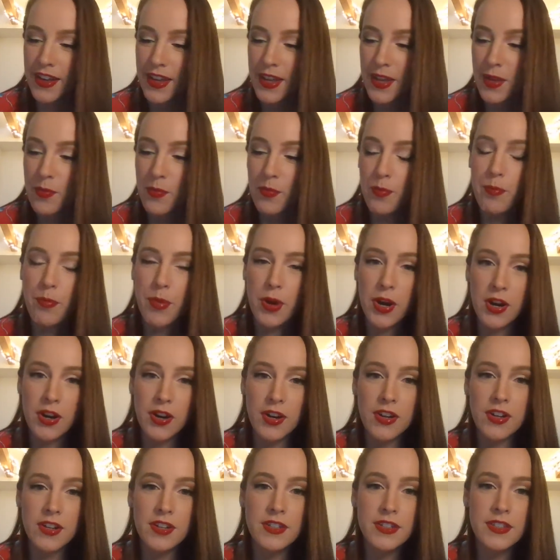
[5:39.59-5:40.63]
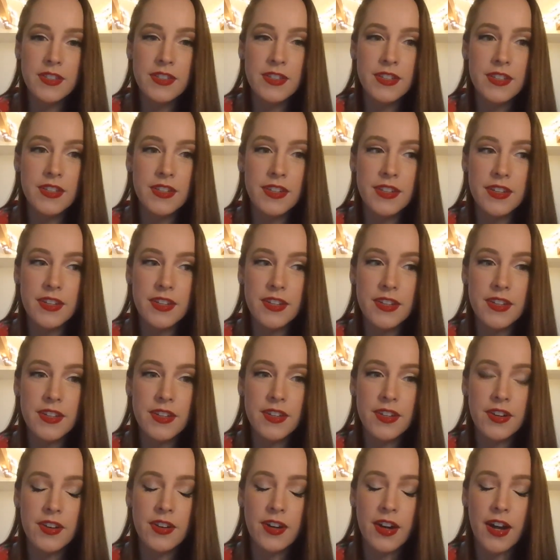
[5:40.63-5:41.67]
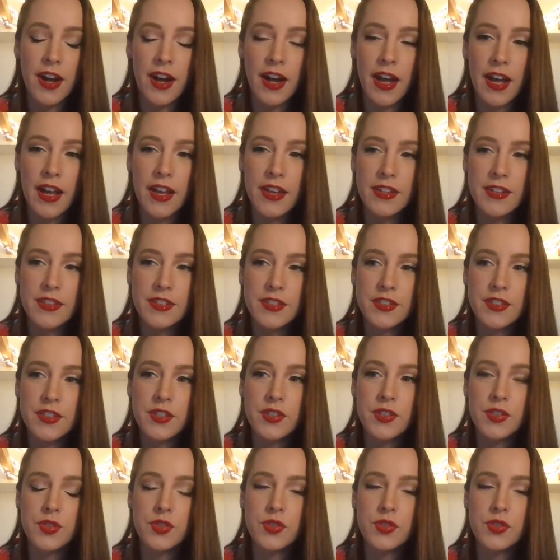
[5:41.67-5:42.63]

it burns your eyes